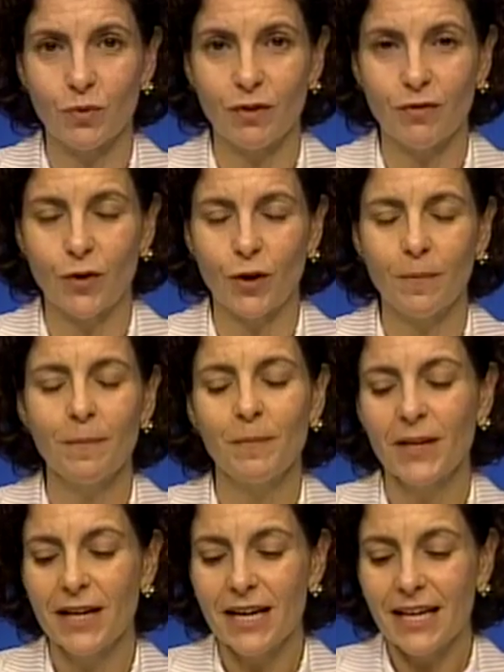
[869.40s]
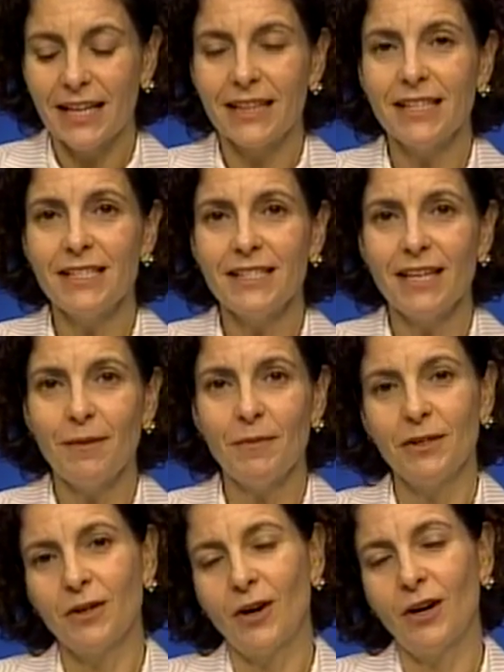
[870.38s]
Reform. This
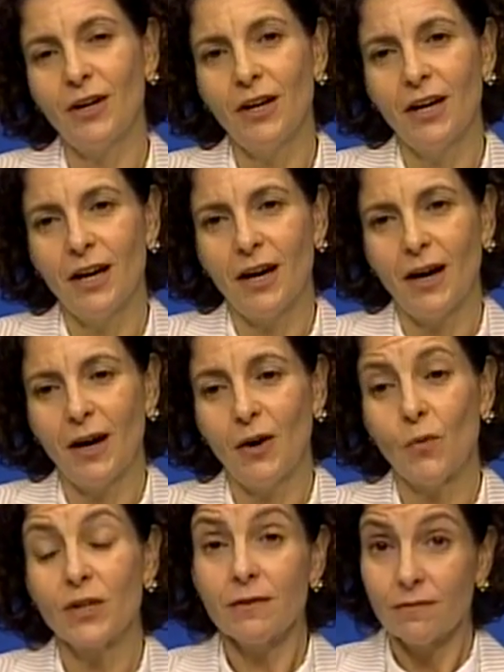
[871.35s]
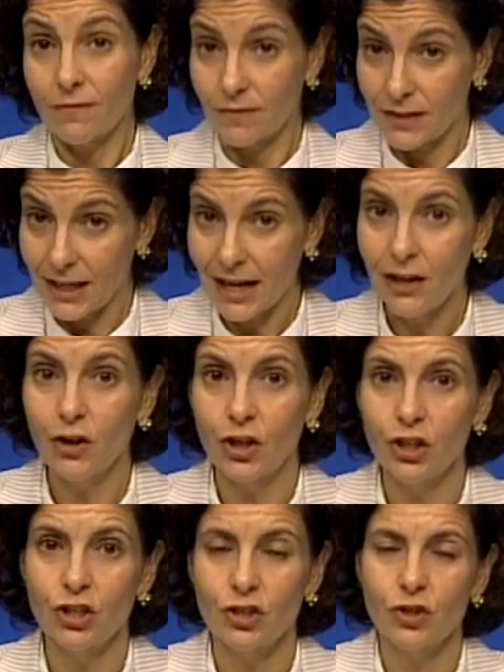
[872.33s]
seminar was
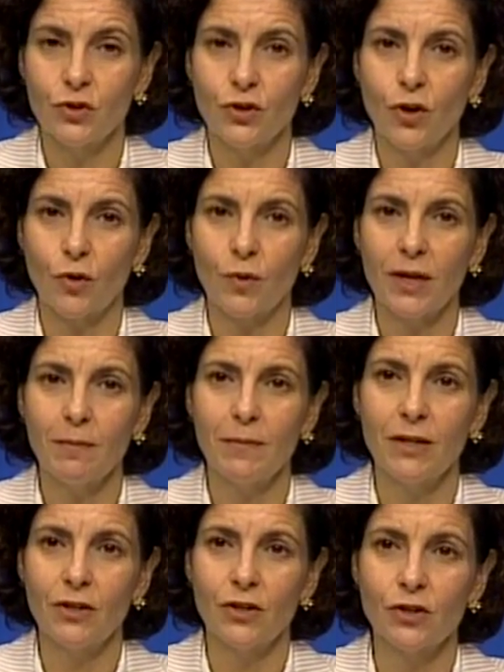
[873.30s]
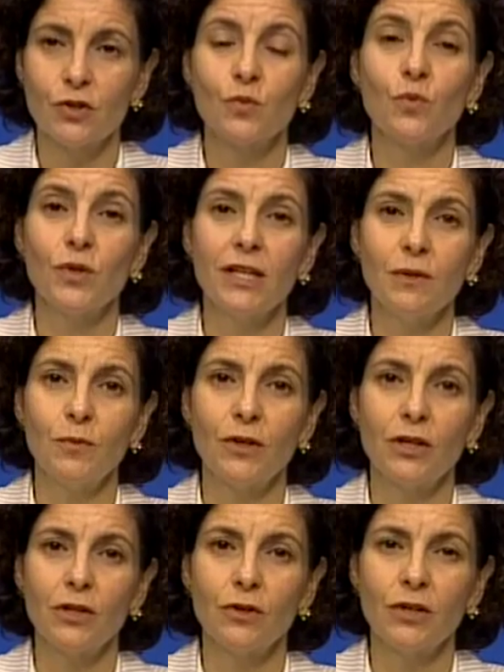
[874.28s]
tailored to Norway because we
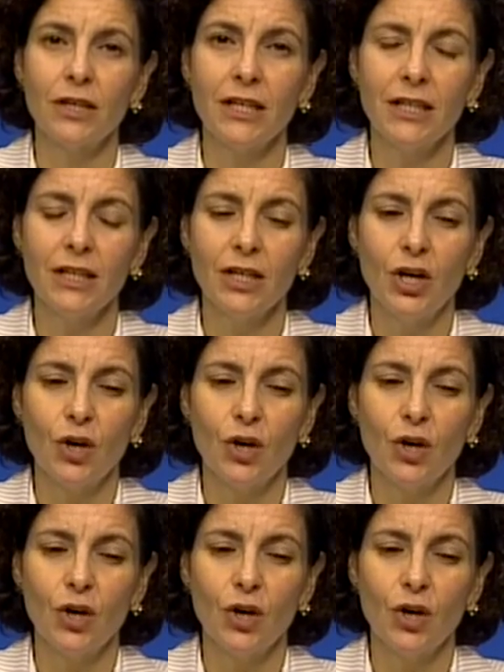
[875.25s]
were looking